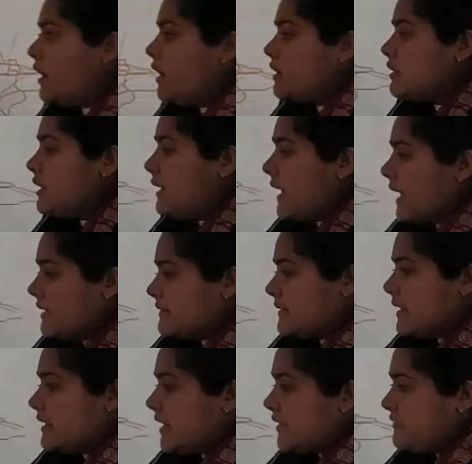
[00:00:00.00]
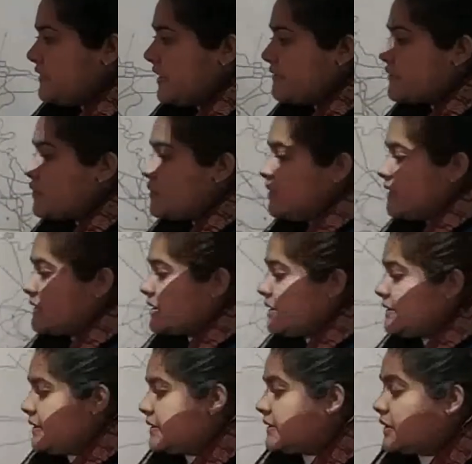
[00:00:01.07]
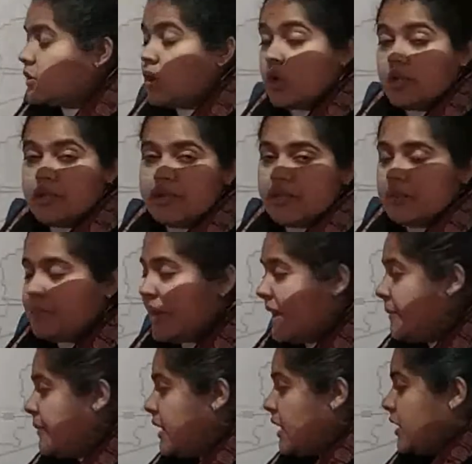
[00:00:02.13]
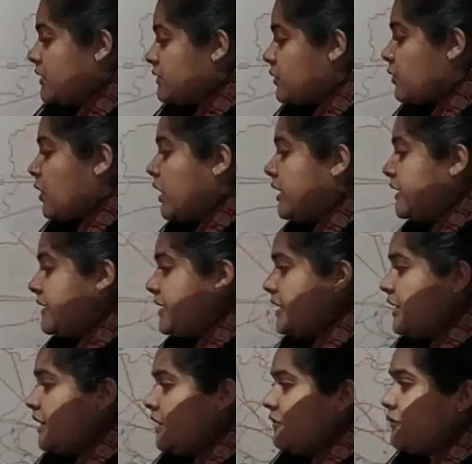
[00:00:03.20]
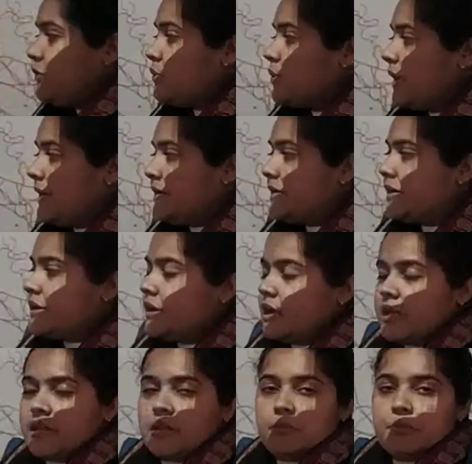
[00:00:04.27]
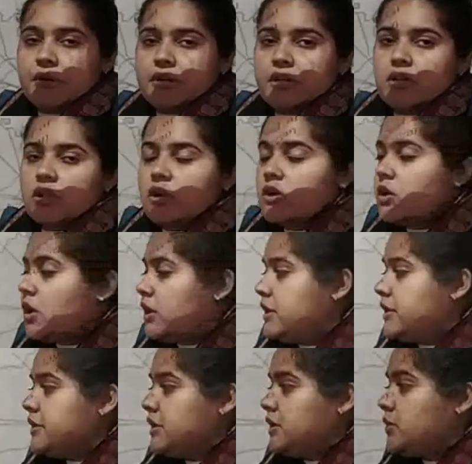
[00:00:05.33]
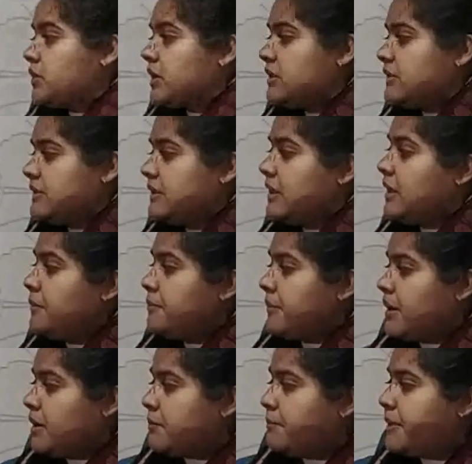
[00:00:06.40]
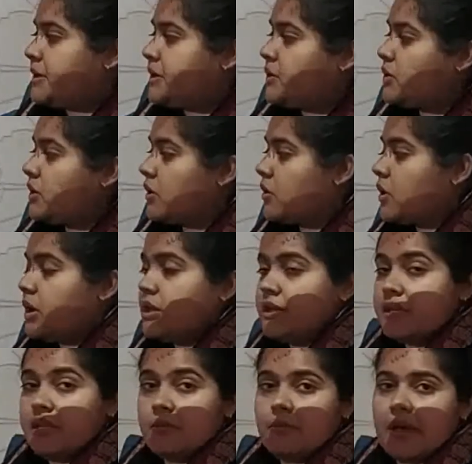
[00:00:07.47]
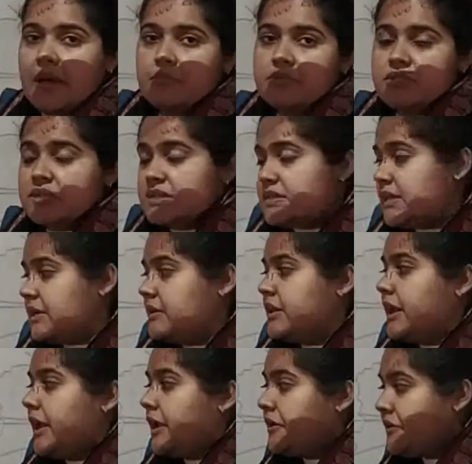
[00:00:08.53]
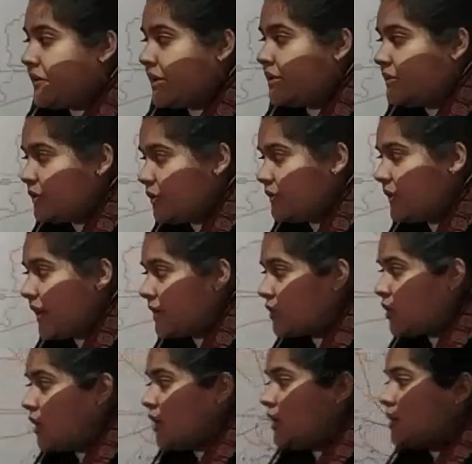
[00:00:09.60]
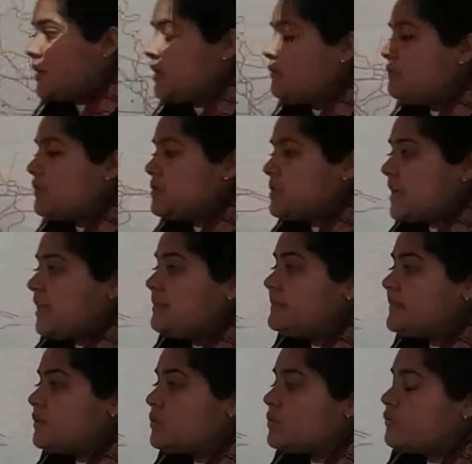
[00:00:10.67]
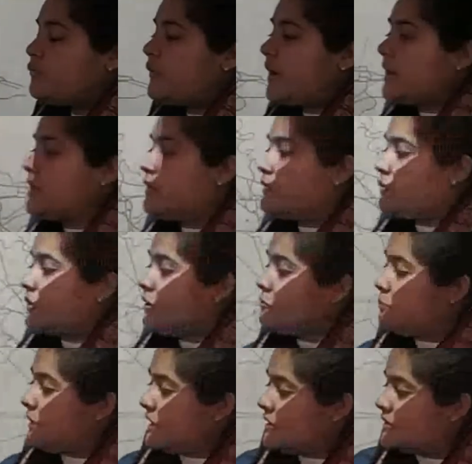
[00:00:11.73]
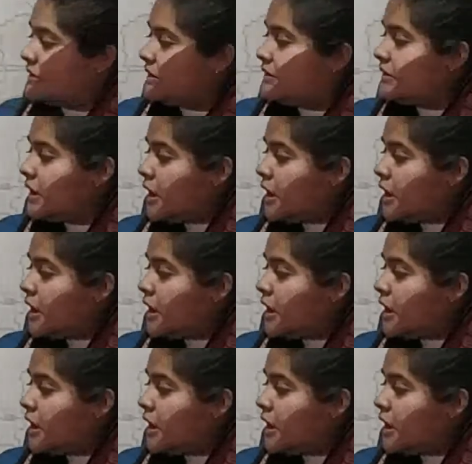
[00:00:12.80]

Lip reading: The last thing that we have to discuss is the colony map. So colony, if you enter any particular colony, you can see a particular colony map just at the entrance of that colony, which helps you to find different places